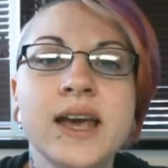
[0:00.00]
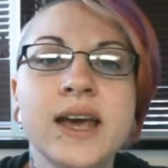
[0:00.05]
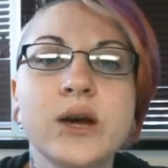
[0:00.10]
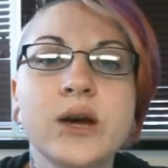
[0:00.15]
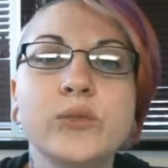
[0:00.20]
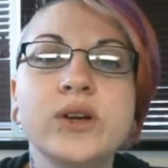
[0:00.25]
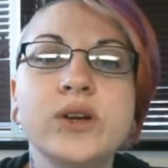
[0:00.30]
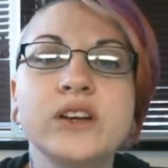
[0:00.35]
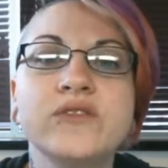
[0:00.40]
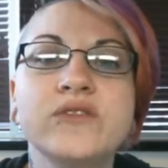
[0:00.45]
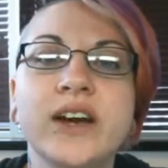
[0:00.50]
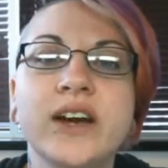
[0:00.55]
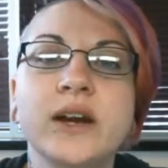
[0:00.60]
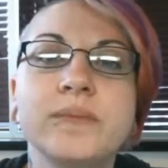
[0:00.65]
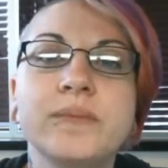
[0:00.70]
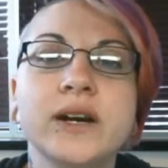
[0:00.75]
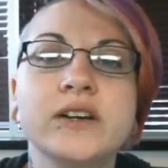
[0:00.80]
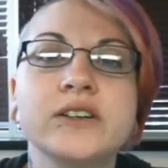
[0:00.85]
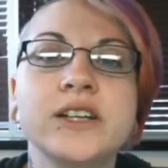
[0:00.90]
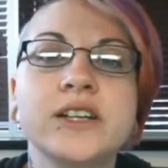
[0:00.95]
and we can find a
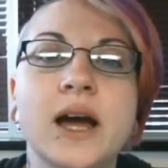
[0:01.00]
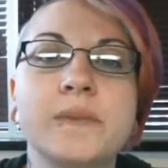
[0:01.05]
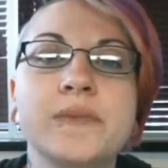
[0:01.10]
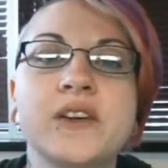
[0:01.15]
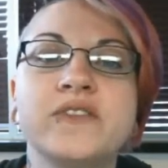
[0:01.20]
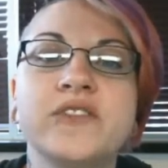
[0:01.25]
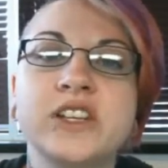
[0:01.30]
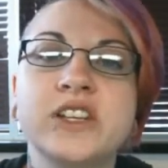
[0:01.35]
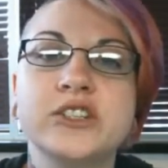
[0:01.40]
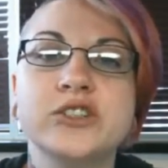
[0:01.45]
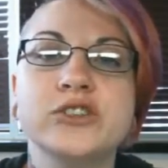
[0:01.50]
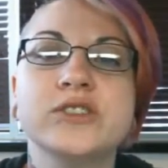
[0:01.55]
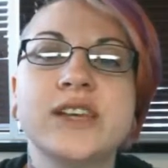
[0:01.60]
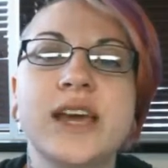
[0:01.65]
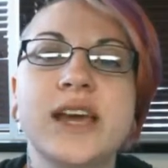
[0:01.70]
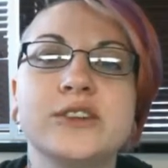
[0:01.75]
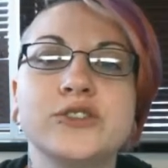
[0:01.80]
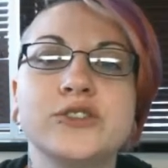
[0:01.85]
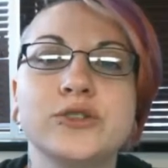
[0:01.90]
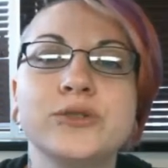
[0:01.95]
better time that fits your
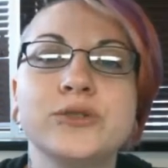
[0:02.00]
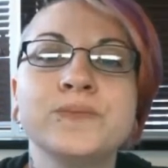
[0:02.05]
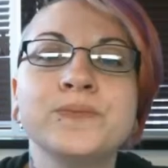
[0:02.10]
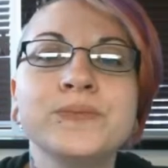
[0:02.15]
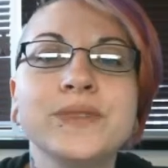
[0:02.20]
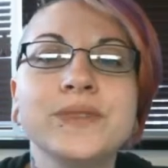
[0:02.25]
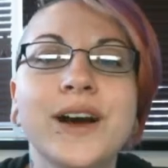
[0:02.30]
schedule.